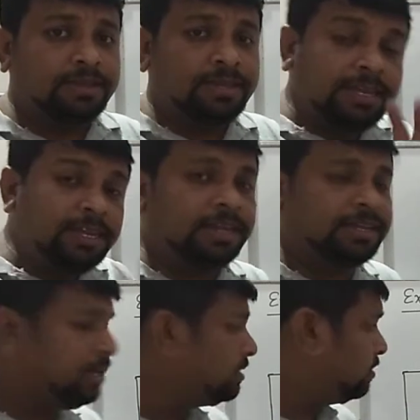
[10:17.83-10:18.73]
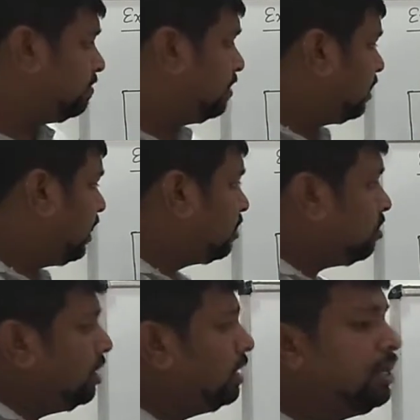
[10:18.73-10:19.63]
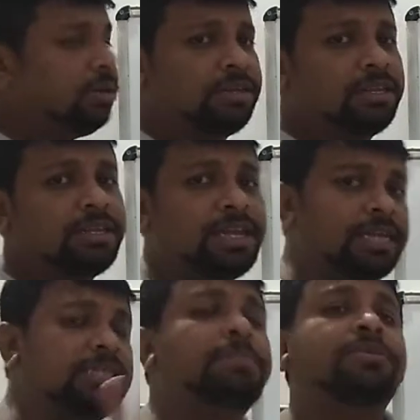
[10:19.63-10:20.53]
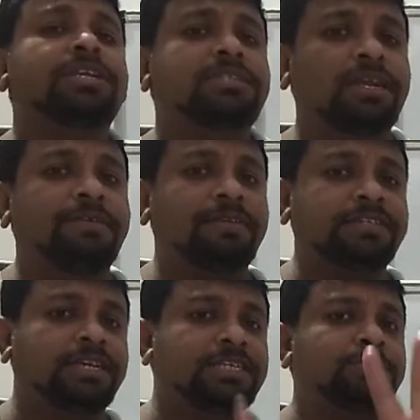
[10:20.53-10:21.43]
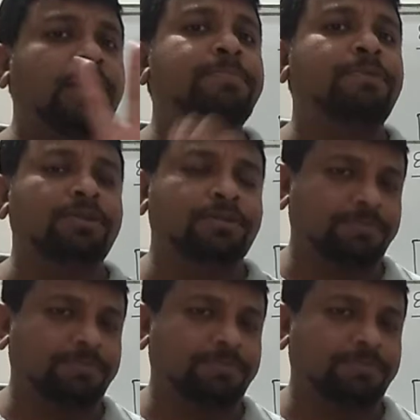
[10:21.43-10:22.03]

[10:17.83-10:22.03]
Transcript: in that case cathode and anode there is a potential difference that is 5 volt